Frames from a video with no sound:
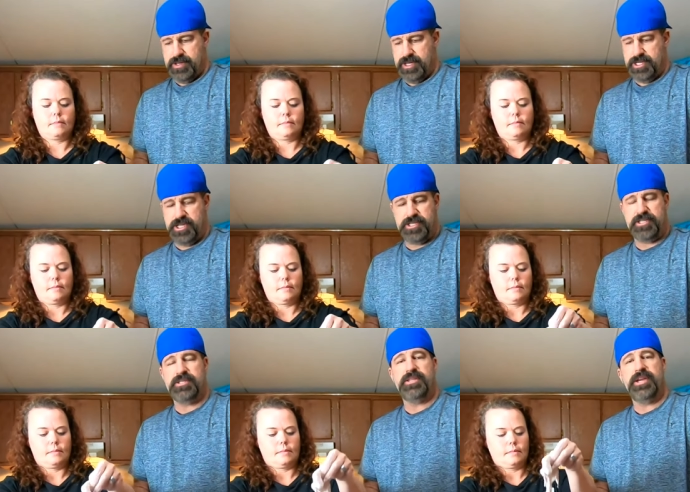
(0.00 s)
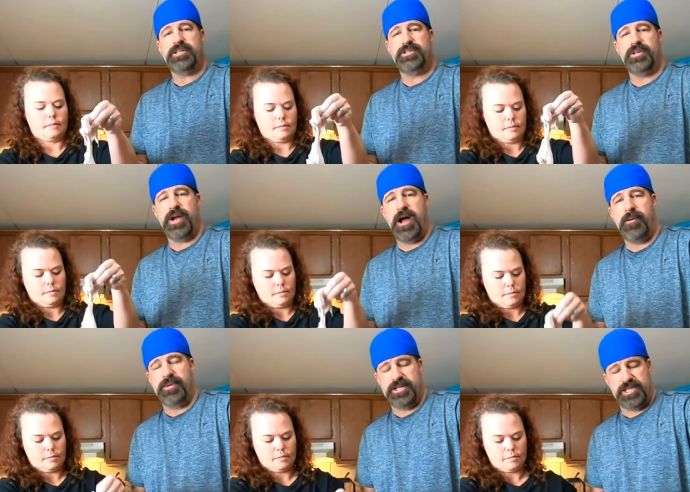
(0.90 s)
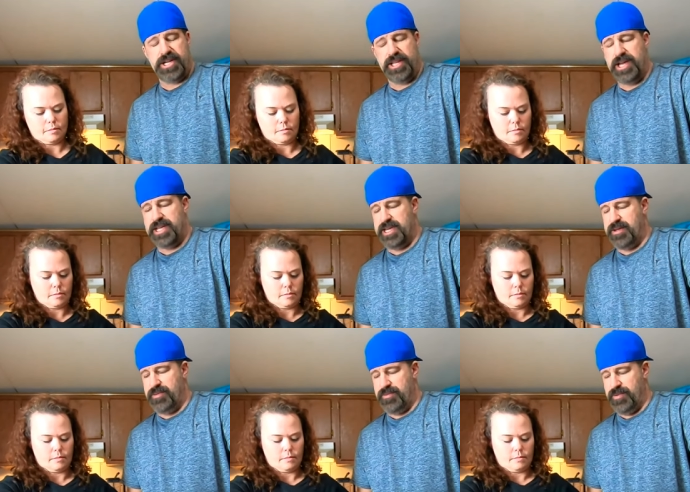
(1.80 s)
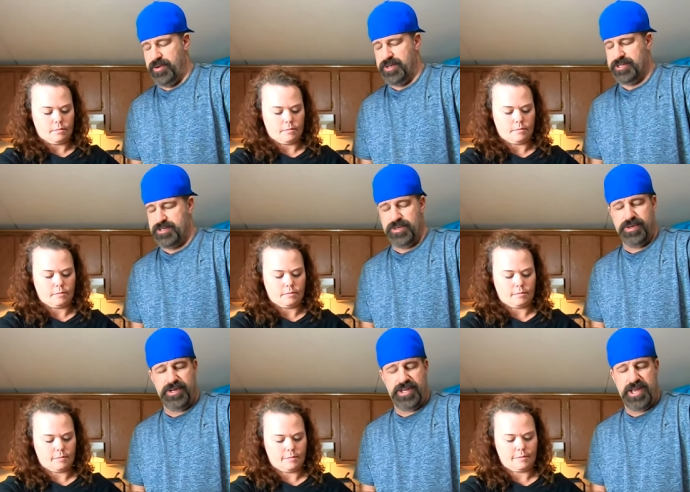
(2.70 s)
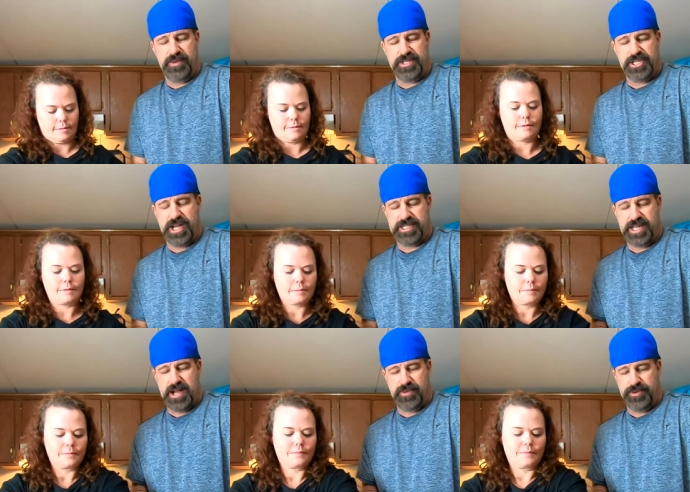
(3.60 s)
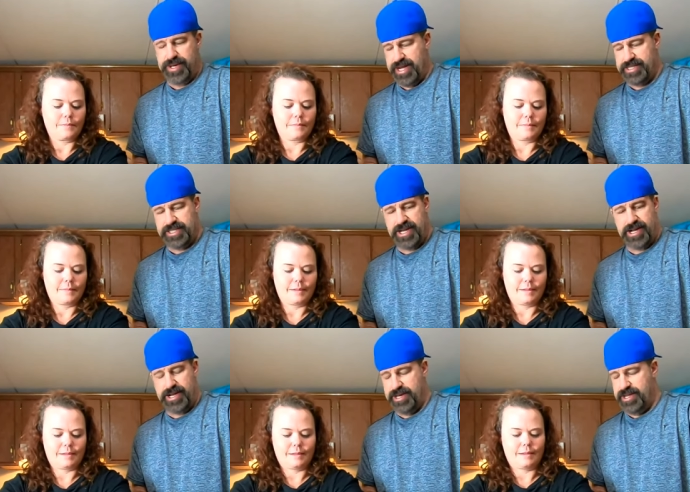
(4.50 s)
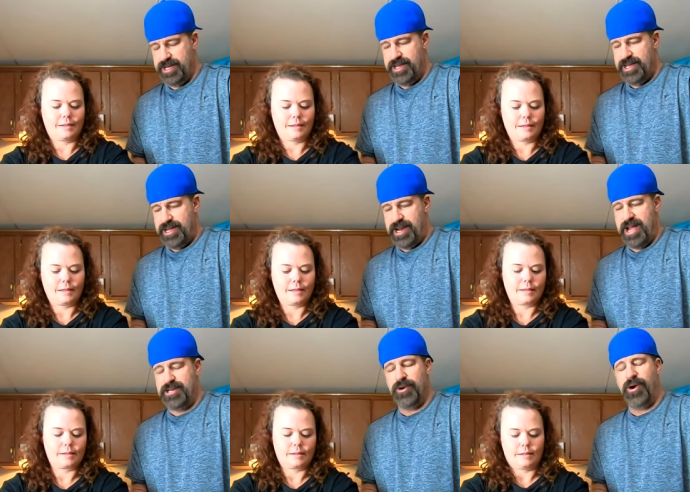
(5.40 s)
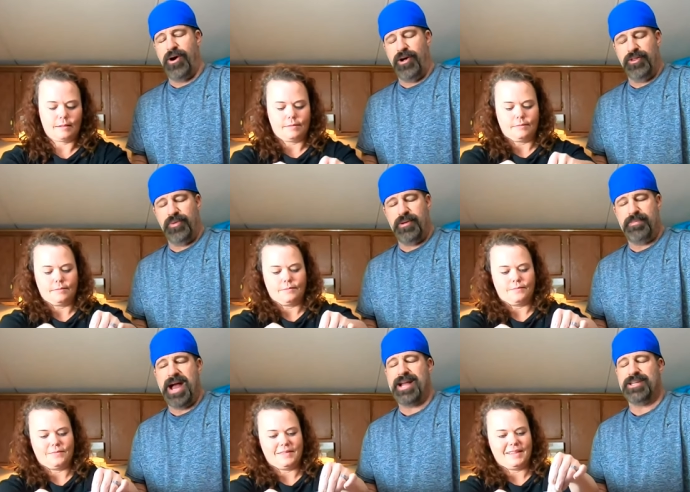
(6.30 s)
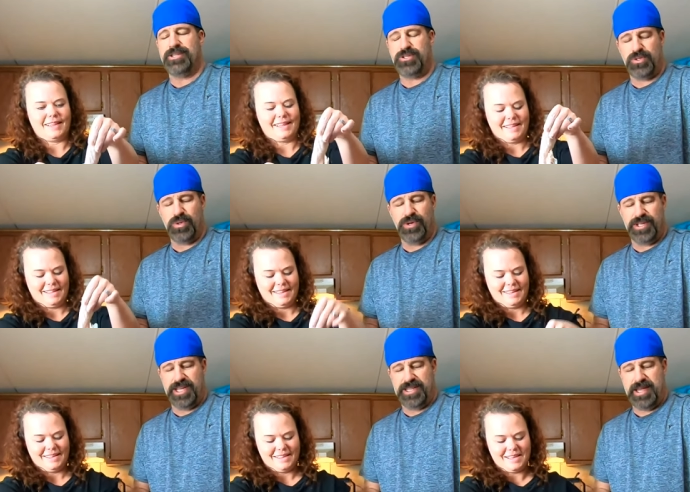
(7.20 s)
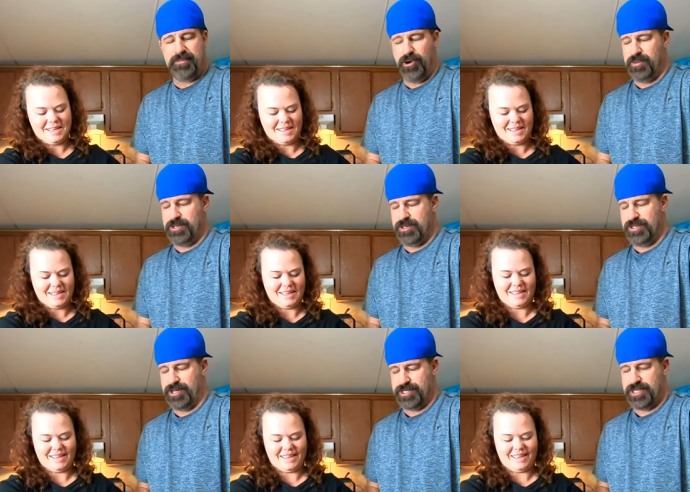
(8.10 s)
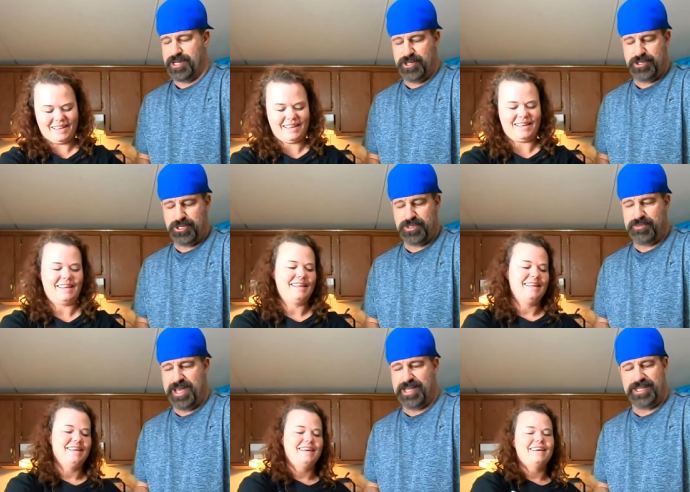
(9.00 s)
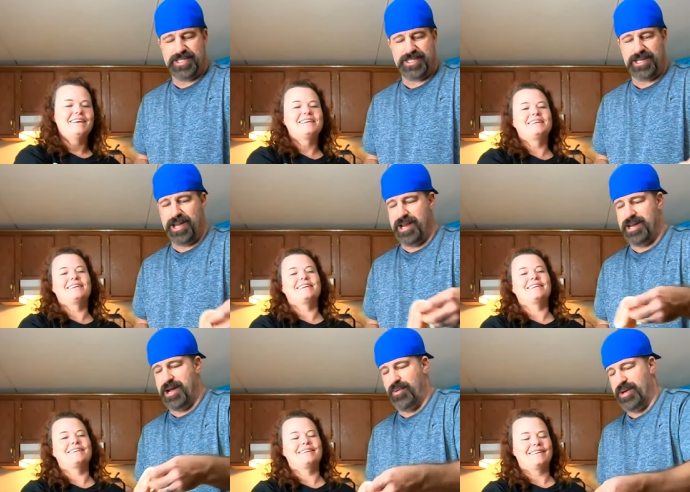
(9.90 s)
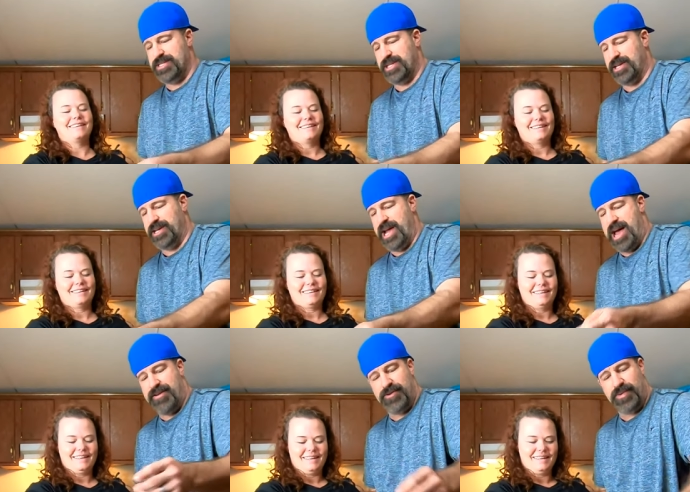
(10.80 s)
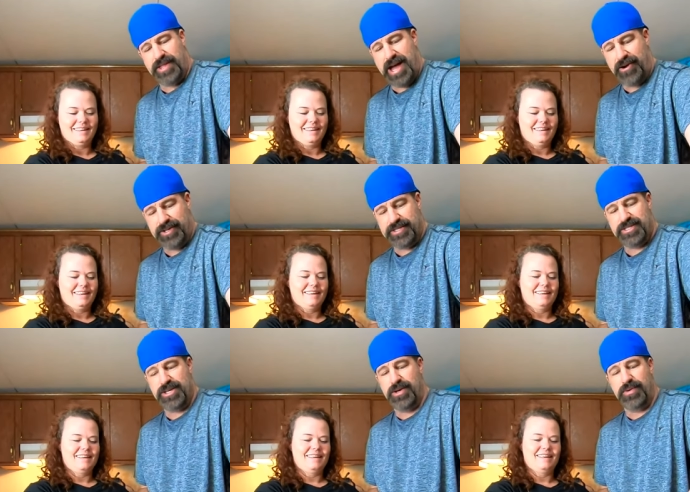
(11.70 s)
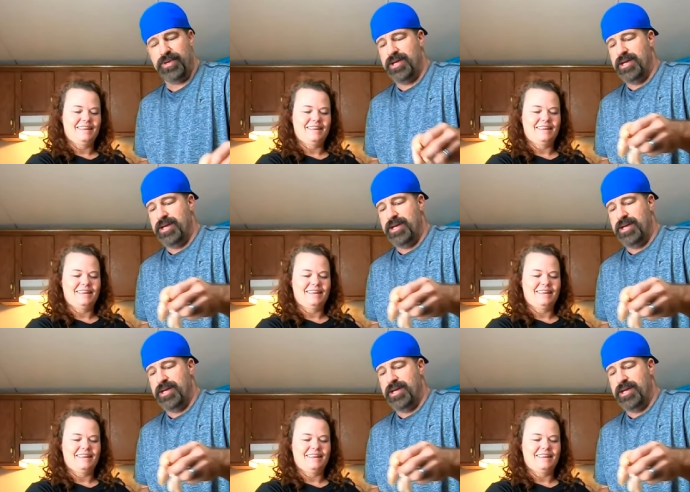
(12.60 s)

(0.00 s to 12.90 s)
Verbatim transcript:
Speaker 1: And just to let you know how much I like it, we were at the store today. We checked out. We went outside and I had to go all the way back in the store to get that barbecue sauce because I knew she was making this tonight and I wasn't going to have it without it. So